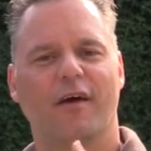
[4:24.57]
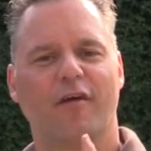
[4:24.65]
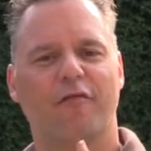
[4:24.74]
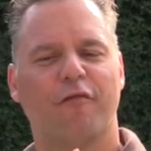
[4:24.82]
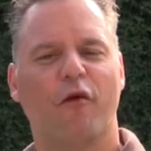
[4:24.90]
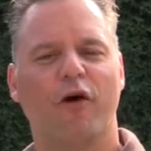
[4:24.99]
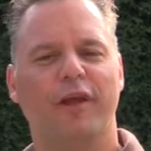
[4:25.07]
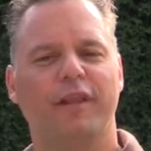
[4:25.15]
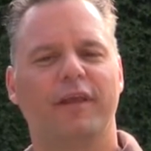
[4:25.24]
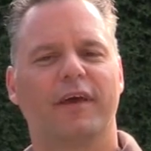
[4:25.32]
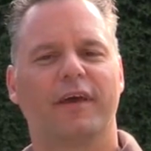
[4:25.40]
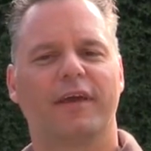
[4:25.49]

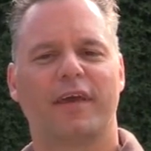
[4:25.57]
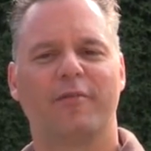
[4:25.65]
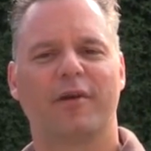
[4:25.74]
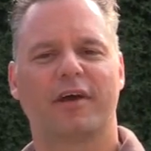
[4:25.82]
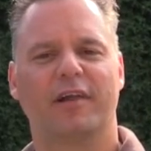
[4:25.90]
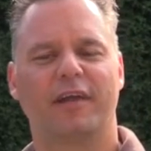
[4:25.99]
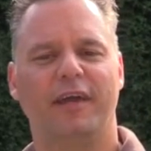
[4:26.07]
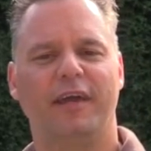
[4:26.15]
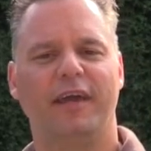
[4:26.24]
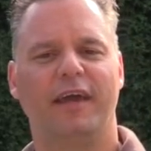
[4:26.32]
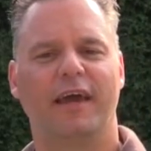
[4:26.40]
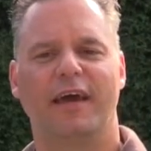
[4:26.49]
avoid
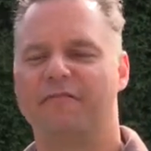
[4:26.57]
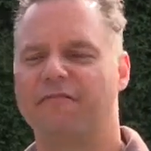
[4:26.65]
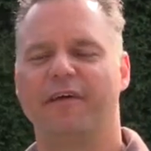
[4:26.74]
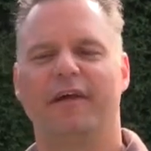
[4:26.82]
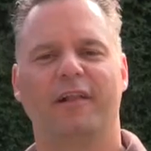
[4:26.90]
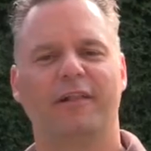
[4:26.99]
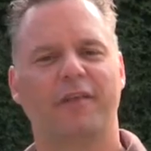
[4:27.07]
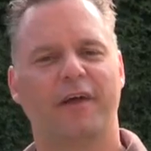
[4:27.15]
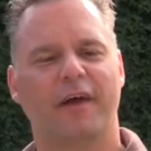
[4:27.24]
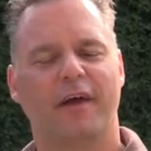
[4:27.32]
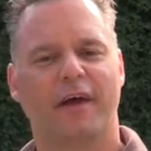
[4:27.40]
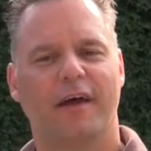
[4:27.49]
chemically filled
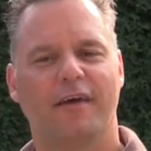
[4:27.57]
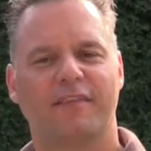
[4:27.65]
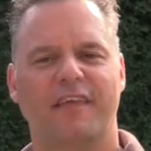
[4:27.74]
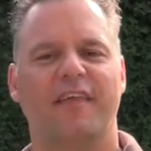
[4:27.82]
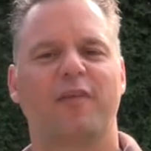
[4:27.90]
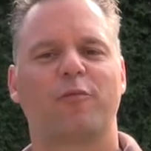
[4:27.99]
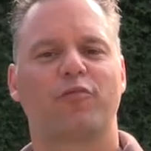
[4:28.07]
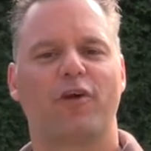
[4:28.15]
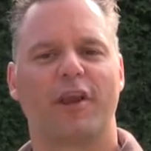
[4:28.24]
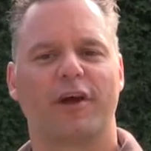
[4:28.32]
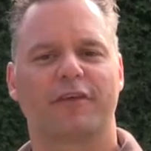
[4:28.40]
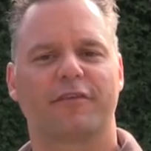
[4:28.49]
scented
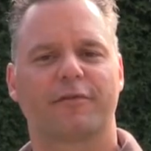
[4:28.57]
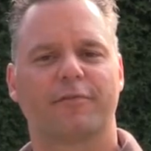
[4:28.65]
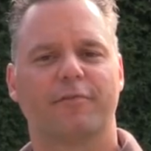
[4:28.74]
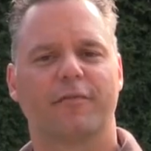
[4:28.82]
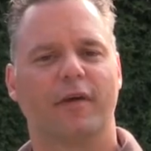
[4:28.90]
products.